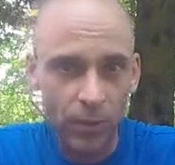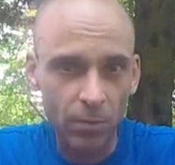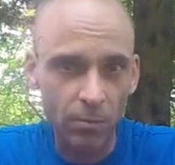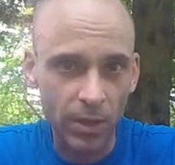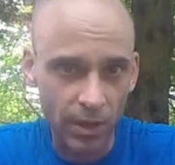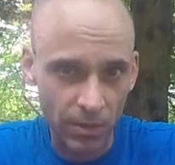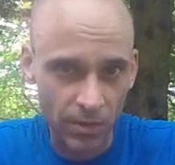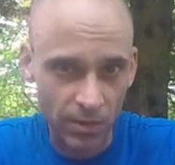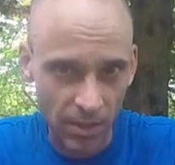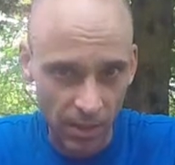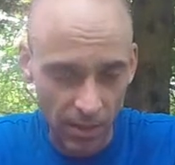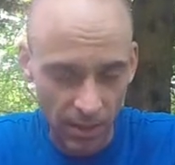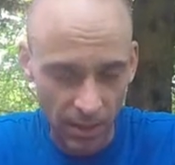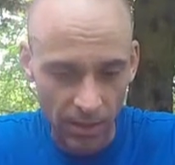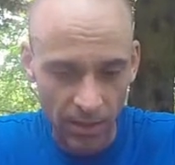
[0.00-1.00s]
because
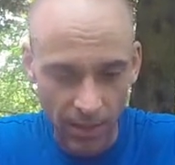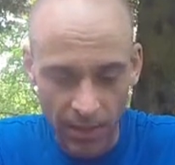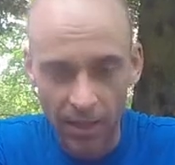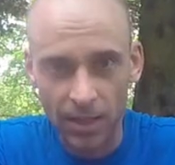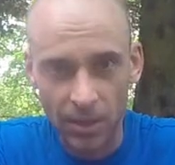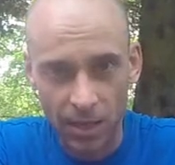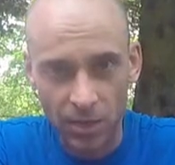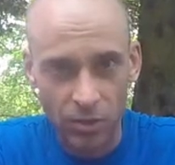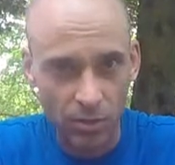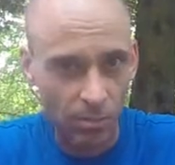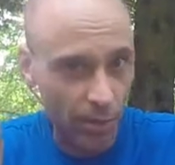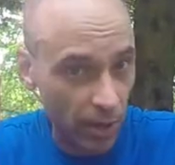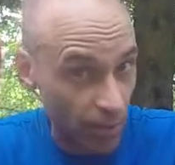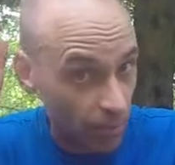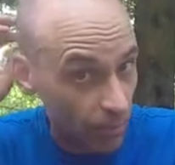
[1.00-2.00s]
the Acadia National
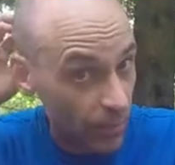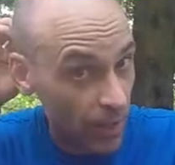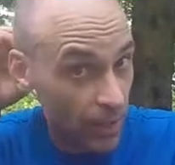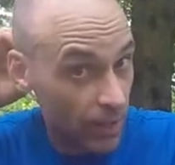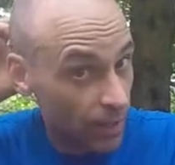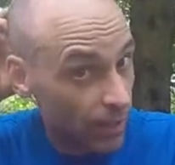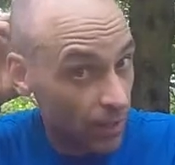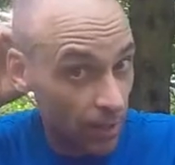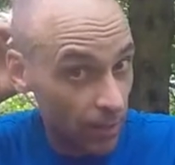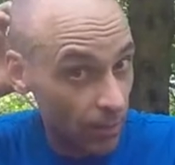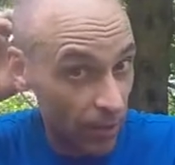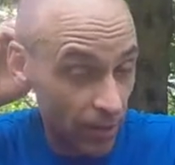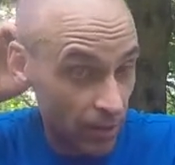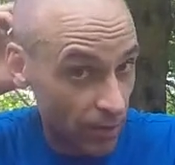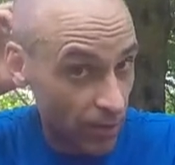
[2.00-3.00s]
Park
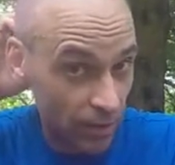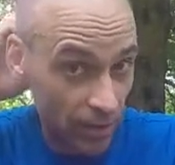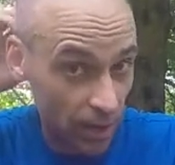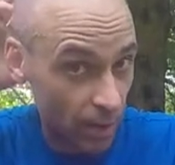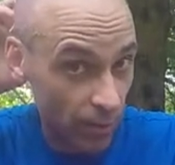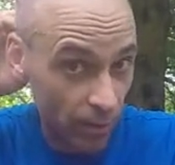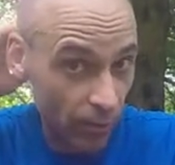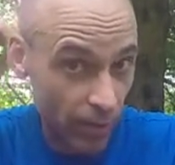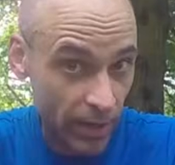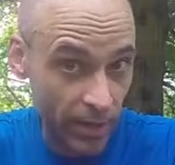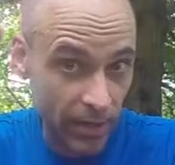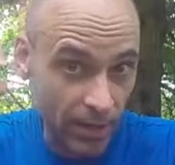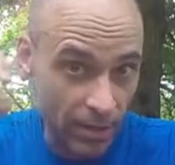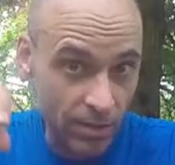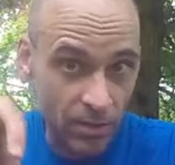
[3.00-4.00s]
marathon that I'll be running
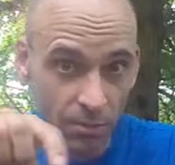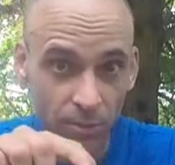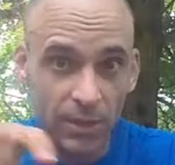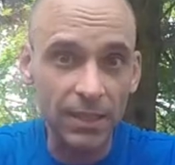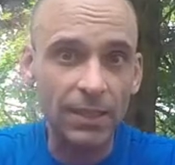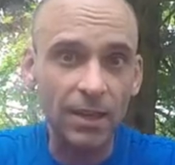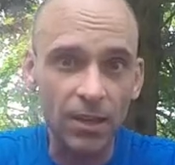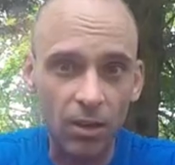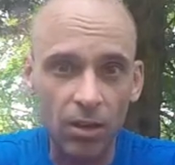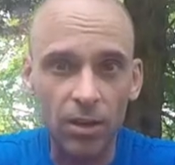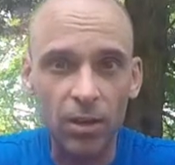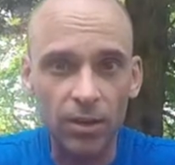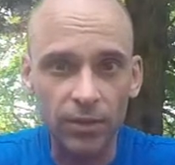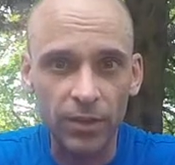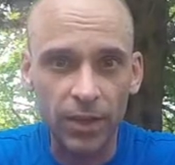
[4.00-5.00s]
is completely all
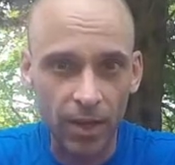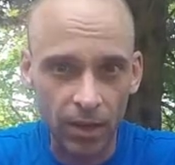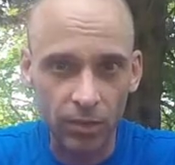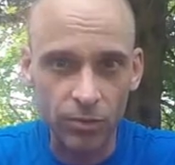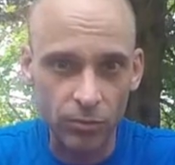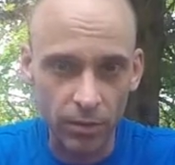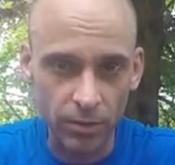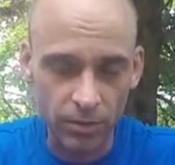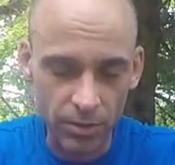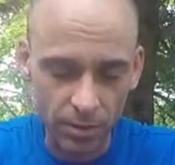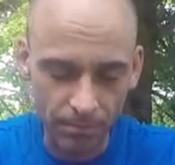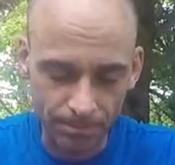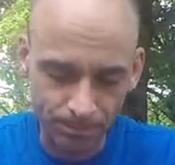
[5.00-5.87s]
on the carriage roads.